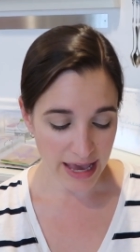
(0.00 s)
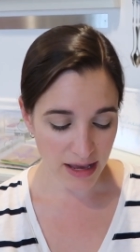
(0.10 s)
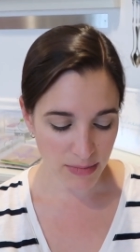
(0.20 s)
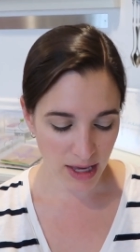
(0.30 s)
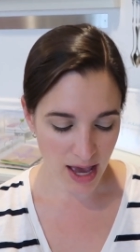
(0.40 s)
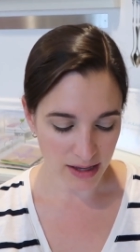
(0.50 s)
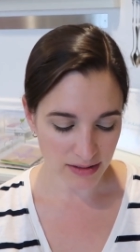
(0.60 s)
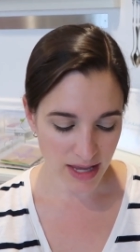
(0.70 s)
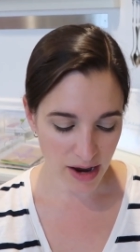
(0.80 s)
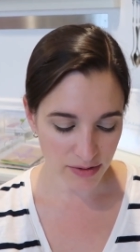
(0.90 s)
Amy
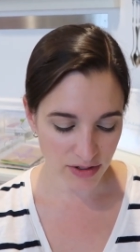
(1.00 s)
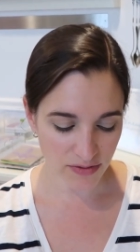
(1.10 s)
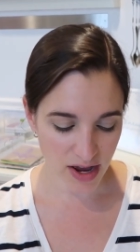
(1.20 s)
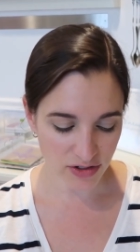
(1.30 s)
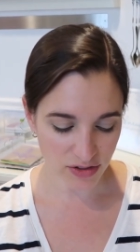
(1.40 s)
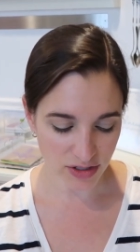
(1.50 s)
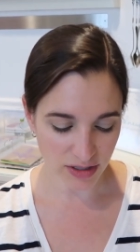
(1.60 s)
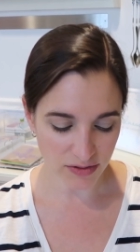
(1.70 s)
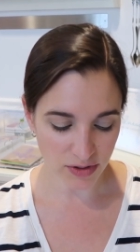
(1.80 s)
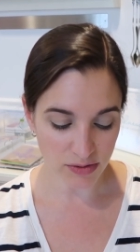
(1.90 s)
asks, how was your vaginal
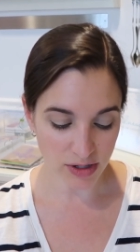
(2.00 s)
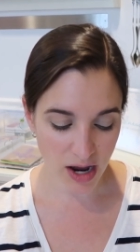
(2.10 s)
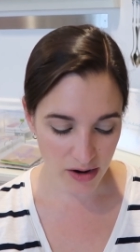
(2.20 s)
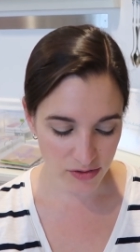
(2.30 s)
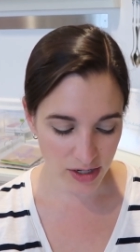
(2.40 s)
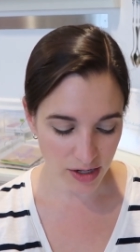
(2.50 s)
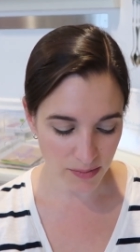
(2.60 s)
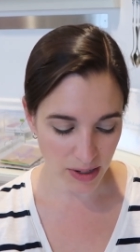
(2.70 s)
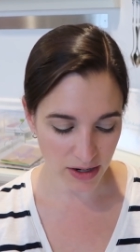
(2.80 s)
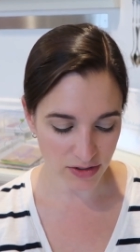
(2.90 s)
delivery recovery
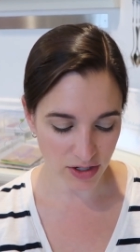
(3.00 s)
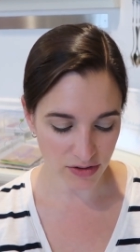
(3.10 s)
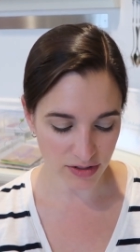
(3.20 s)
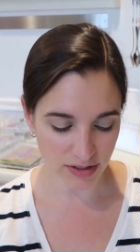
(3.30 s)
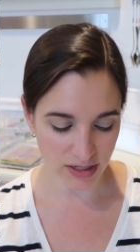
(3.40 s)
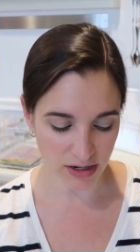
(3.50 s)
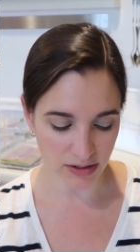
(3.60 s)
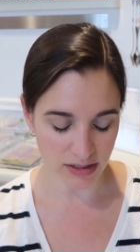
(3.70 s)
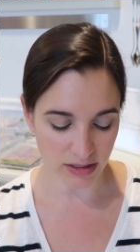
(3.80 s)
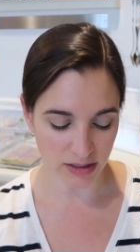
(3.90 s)
compared to your
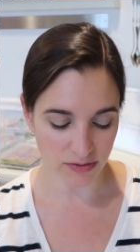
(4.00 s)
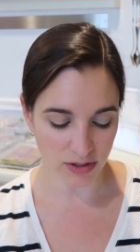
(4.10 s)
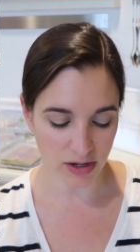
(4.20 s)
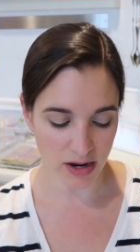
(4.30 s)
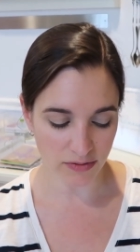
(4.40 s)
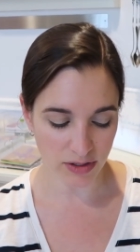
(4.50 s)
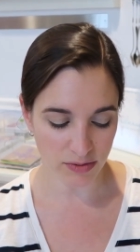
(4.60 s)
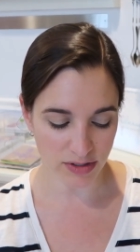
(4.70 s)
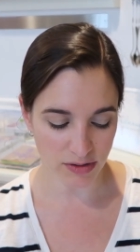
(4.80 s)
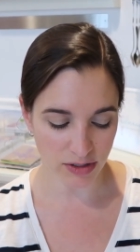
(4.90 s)
cesarean delivery recovery?
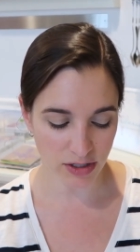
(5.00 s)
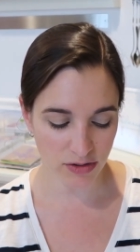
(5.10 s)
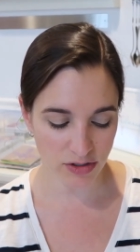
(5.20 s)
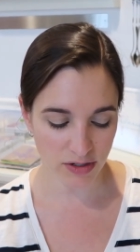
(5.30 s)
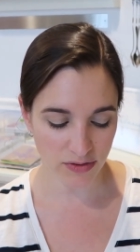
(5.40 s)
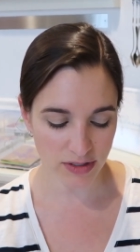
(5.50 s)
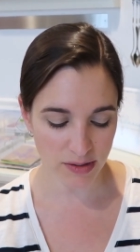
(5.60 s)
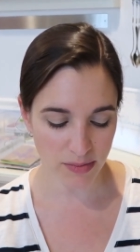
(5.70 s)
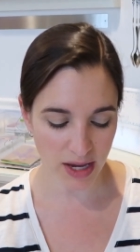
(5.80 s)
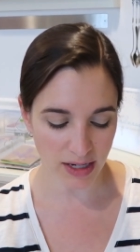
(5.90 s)
Was there a huge
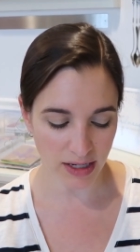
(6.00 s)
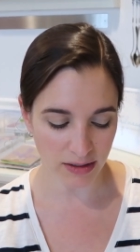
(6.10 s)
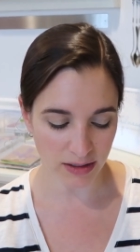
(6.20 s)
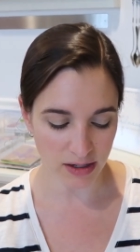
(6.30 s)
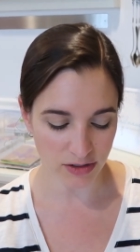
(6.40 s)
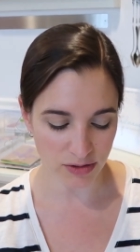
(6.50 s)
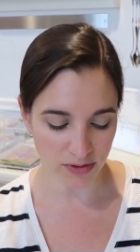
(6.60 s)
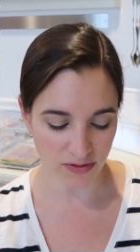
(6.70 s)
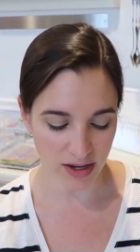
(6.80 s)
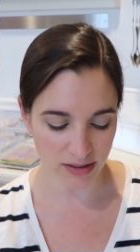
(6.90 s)
difference in pain, healing,
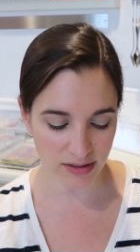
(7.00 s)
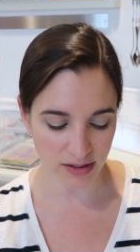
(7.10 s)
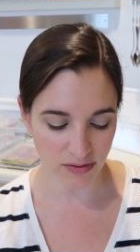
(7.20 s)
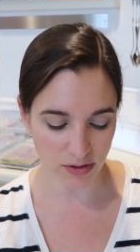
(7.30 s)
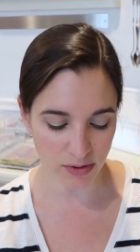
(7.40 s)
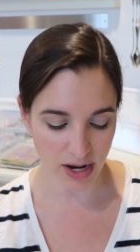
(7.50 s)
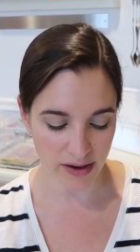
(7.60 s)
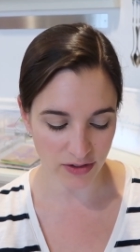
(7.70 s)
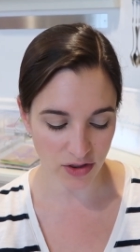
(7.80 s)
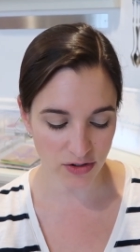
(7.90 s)
long-term effects? If you were to
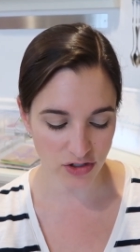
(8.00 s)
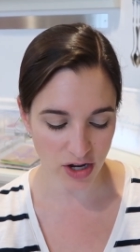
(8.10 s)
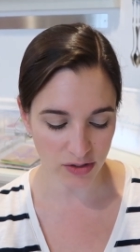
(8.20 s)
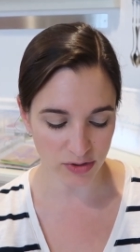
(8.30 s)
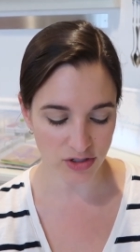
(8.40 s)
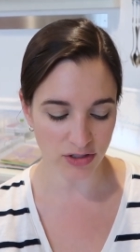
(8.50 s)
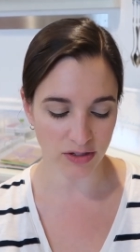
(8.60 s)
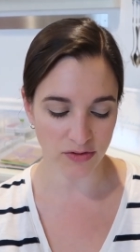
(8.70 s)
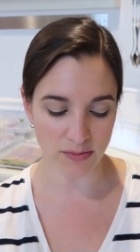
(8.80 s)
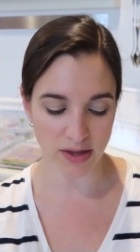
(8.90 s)
have a third child, which
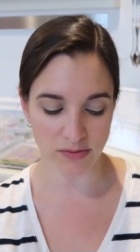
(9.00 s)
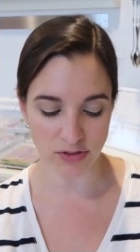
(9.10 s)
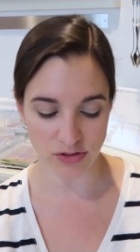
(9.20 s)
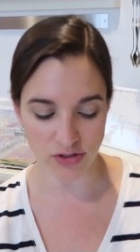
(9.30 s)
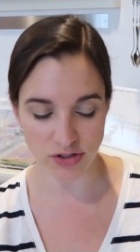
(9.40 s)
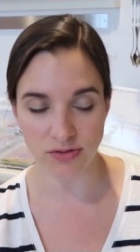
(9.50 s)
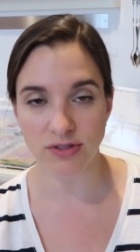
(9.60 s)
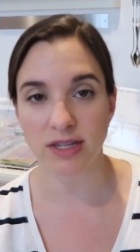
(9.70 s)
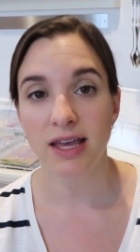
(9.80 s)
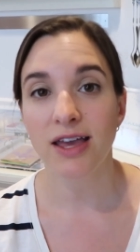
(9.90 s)
delivery method would you
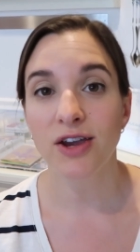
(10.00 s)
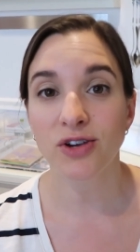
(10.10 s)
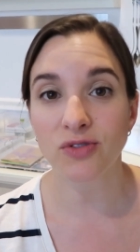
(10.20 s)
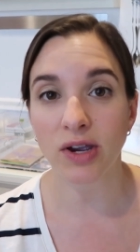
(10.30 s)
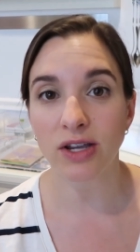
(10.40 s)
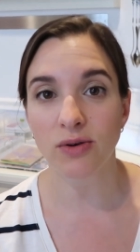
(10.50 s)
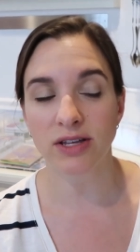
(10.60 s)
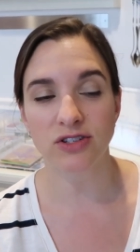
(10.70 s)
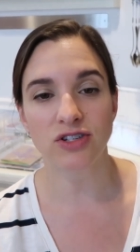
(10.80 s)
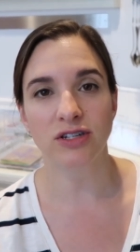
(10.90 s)
choose? Great
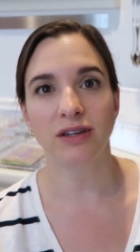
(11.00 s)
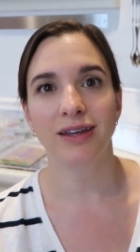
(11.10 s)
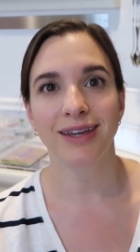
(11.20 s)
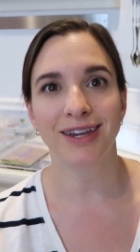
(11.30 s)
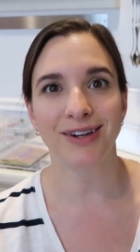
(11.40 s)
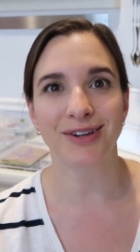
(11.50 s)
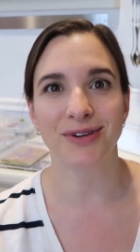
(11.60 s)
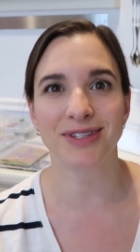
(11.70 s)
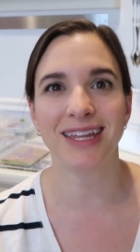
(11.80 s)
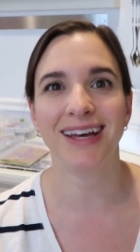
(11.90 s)
question. Here
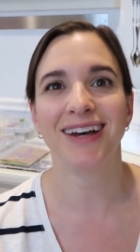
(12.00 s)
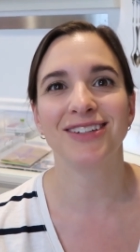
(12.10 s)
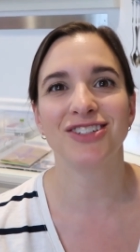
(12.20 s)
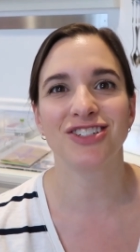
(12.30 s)
goes the